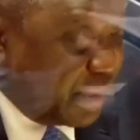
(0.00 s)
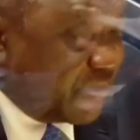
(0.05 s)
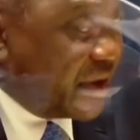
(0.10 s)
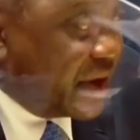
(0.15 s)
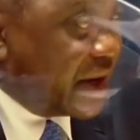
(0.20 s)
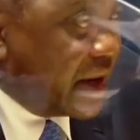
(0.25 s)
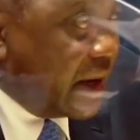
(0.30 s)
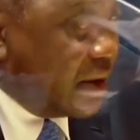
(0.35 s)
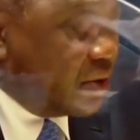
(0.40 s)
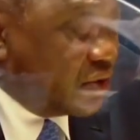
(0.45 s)
of
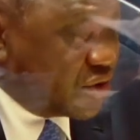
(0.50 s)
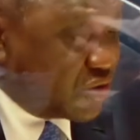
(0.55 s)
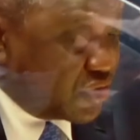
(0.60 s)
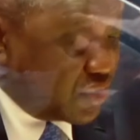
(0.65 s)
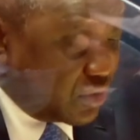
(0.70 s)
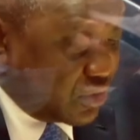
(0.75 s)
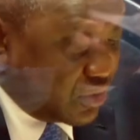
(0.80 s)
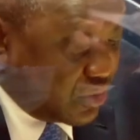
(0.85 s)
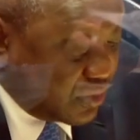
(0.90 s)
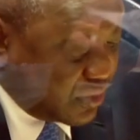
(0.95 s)
the
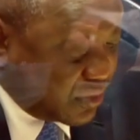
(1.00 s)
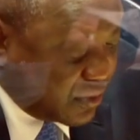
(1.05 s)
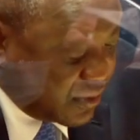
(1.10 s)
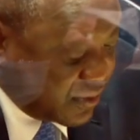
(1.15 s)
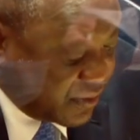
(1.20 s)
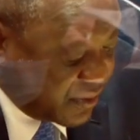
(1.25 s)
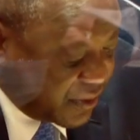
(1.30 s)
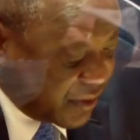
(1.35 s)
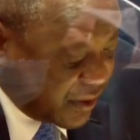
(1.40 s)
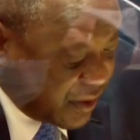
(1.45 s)
Council
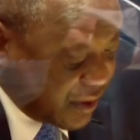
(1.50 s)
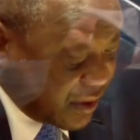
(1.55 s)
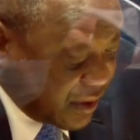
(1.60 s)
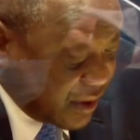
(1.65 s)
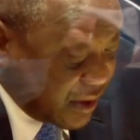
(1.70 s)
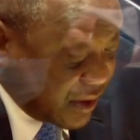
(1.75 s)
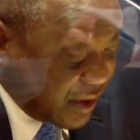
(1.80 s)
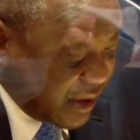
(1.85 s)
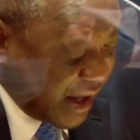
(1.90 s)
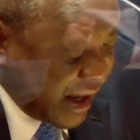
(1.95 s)

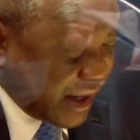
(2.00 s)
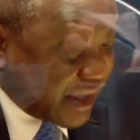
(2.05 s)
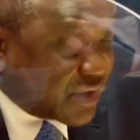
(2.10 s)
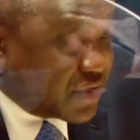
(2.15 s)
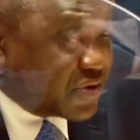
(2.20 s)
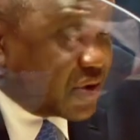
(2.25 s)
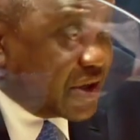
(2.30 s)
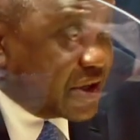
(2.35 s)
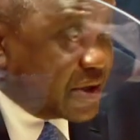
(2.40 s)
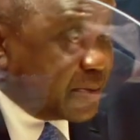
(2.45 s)

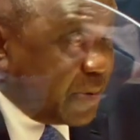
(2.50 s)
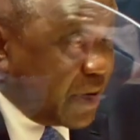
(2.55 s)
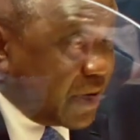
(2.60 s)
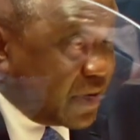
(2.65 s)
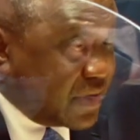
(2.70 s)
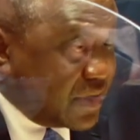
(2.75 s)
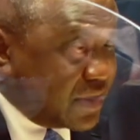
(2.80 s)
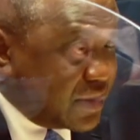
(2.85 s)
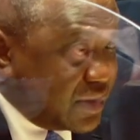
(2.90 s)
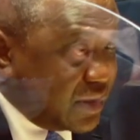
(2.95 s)
lacks
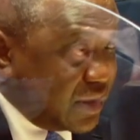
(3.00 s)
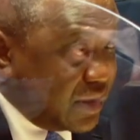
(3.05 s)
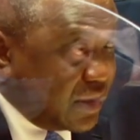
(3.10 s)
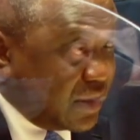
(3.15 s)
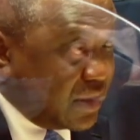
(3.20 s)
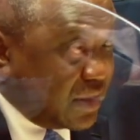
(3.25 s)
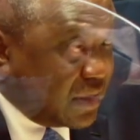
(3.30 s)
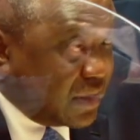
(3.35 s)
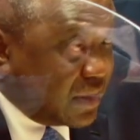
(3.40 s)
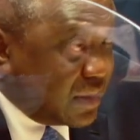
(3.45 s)

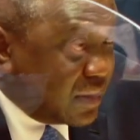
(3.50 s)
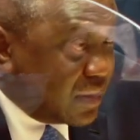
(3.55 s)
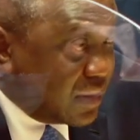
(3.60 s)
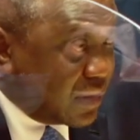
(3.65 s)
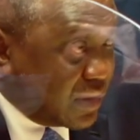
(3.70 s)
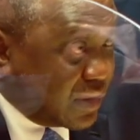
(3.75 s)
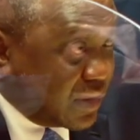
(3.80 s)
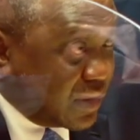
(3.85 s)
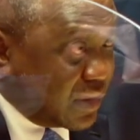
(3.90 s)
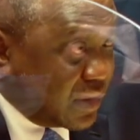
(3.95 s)
transparency
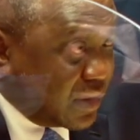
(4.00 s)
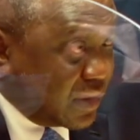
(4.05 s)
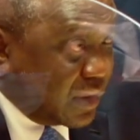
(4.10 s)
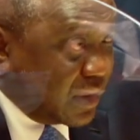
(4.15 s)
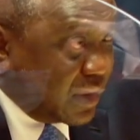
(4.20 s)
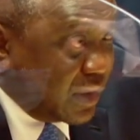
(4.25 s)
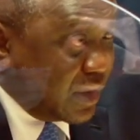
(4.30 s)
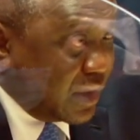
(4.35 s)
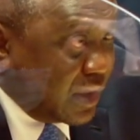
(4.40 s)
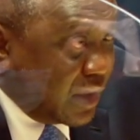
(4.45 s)

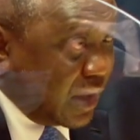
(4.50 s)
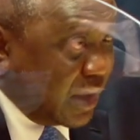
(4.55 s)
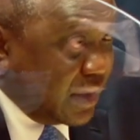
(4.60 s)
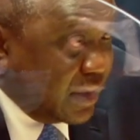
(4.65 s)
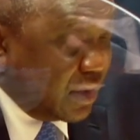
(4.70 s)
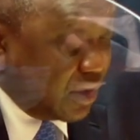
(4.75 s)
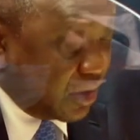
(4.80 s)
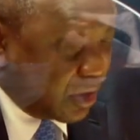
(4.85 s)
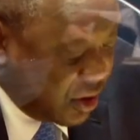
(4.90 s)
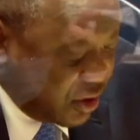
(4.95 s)

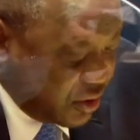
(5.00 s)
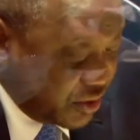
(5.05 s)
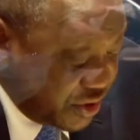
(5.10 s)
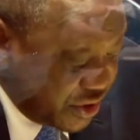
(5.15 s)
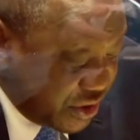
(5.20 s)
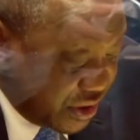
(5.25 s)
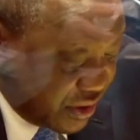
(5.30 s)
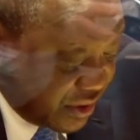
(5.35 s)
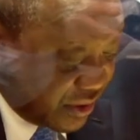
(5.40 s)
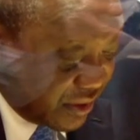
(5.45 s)
and
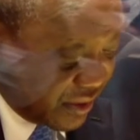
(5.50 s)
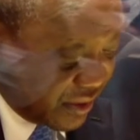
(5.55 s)
inclusion.